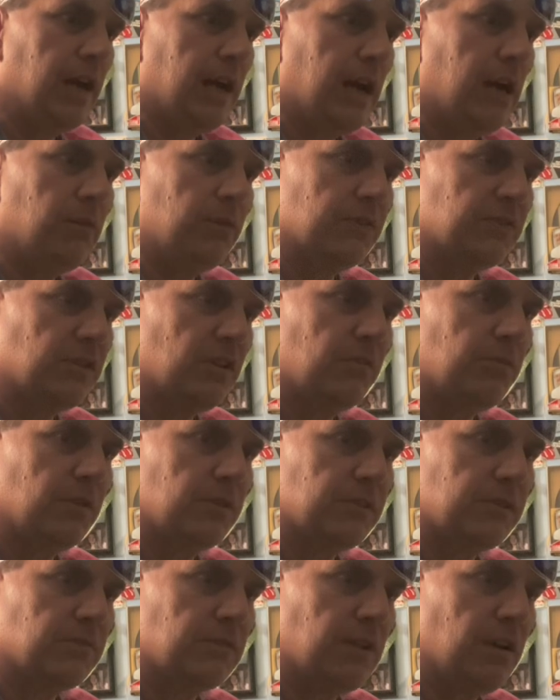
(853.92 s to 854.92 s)
was going
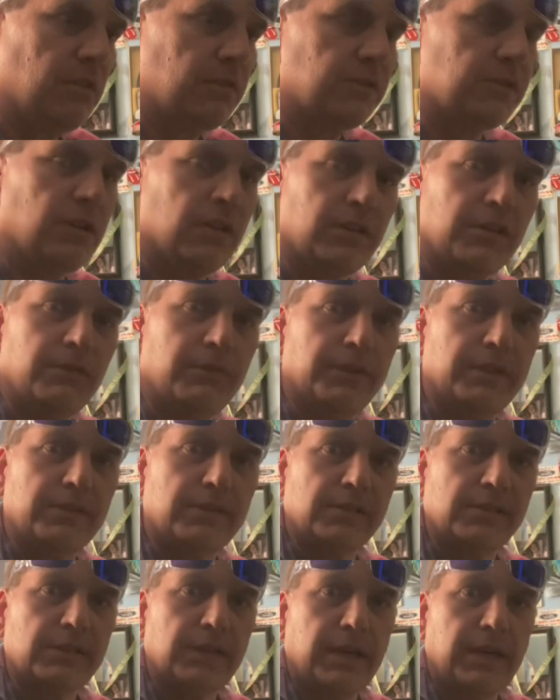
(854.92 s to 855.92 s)
to
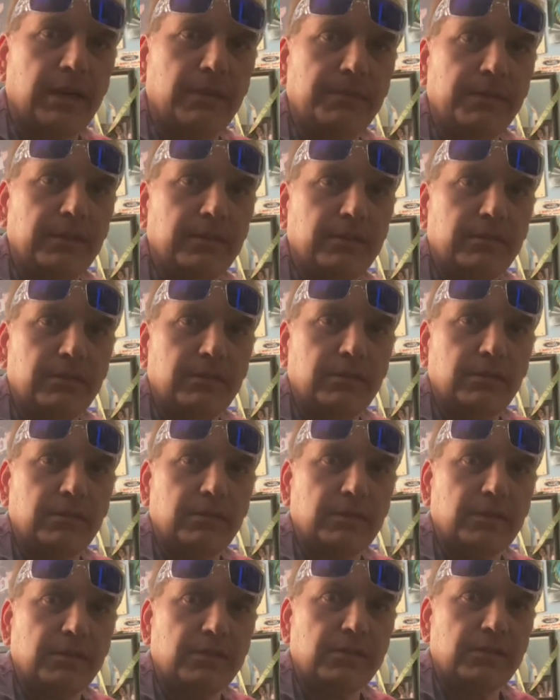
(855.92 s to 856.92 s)
quit this hobby,
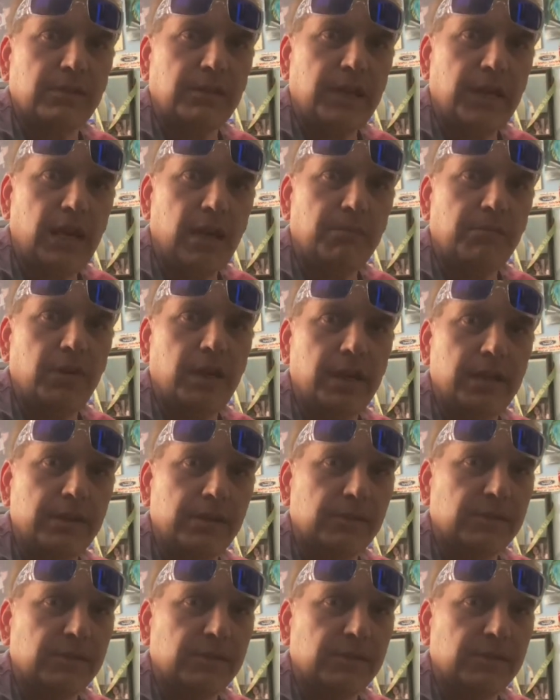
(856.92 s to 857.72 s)
this ham radio